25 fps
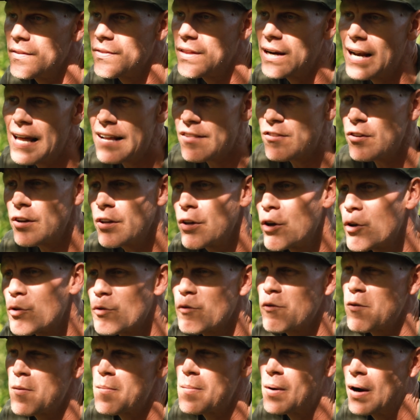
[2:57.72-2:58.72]
The leads I use
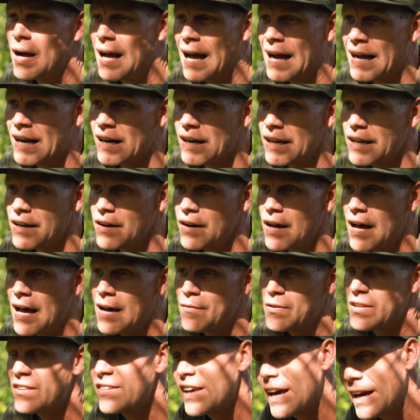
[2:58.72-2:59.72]
within my angling
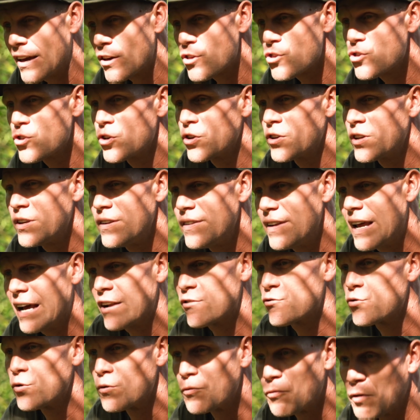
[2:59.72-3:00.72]
have a textured,
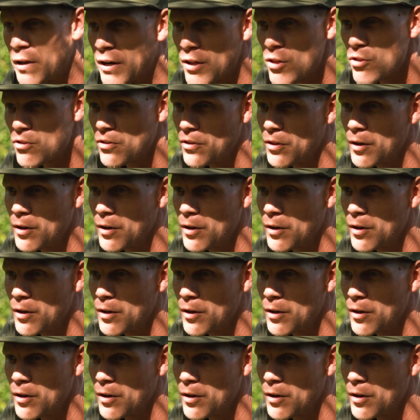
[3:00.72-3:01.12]
natural finish to